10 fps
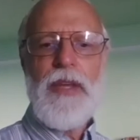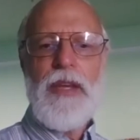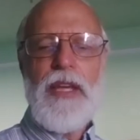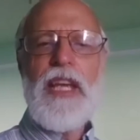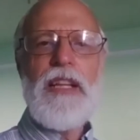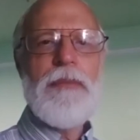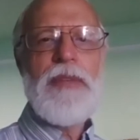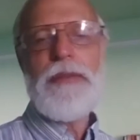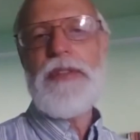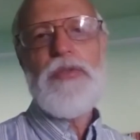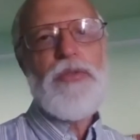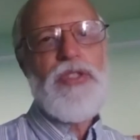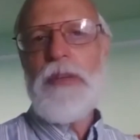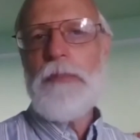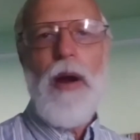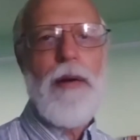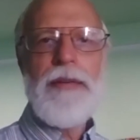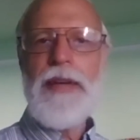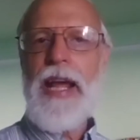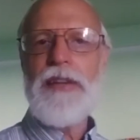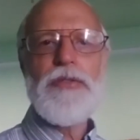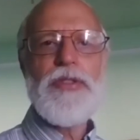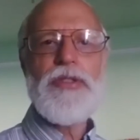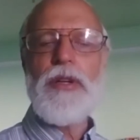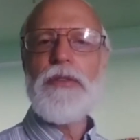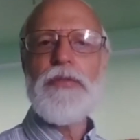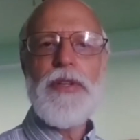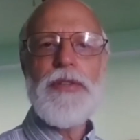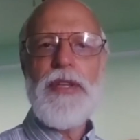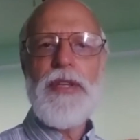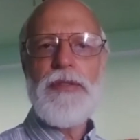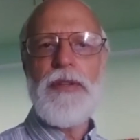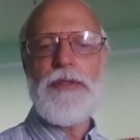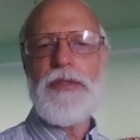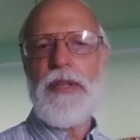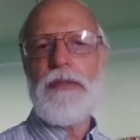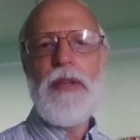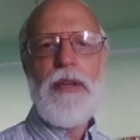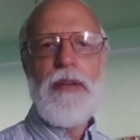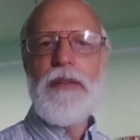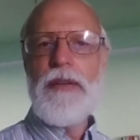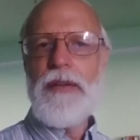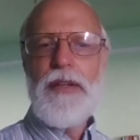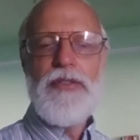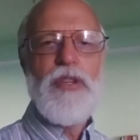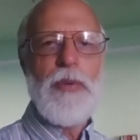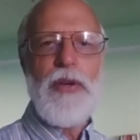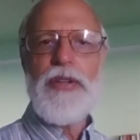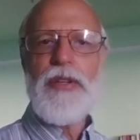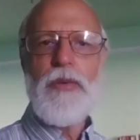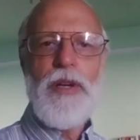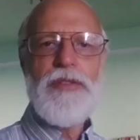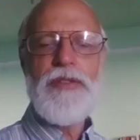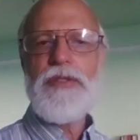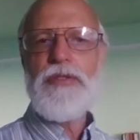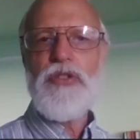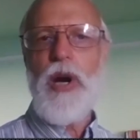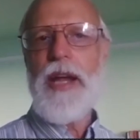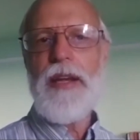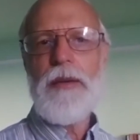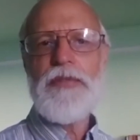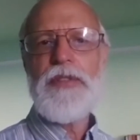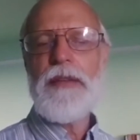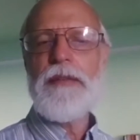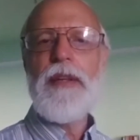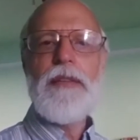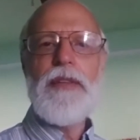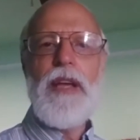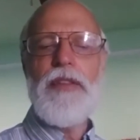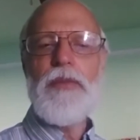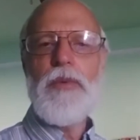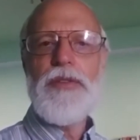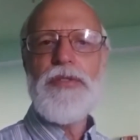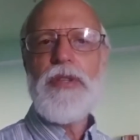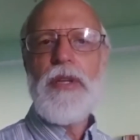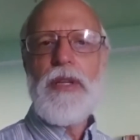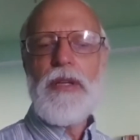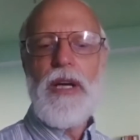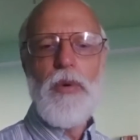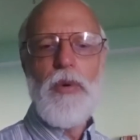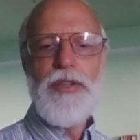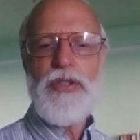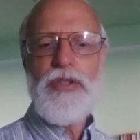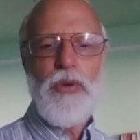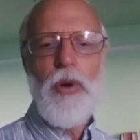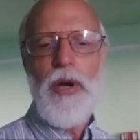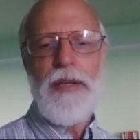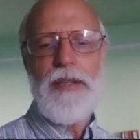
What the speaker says: he claimed that this was just a part of the natural struggle for existence, and the superior ones triumphed and the other ones were destroyed.